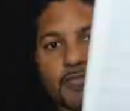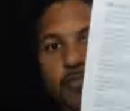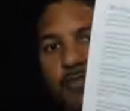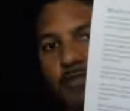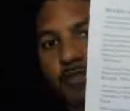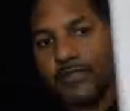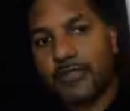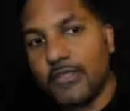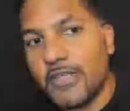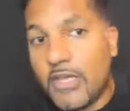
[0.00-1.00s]
So the
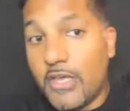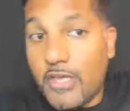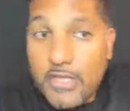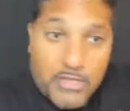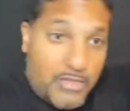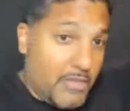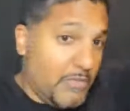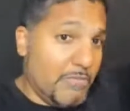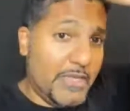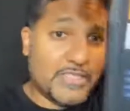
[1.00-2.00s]

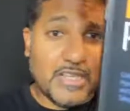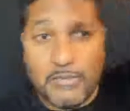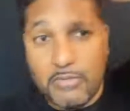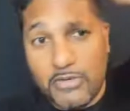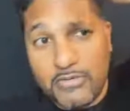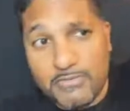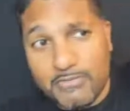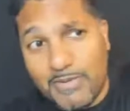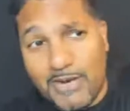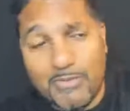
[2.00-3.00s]
best-selling book,
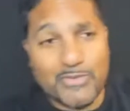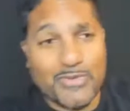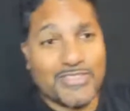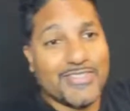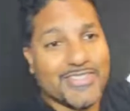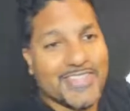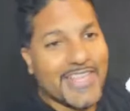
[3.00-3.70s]
Power of Persuasion,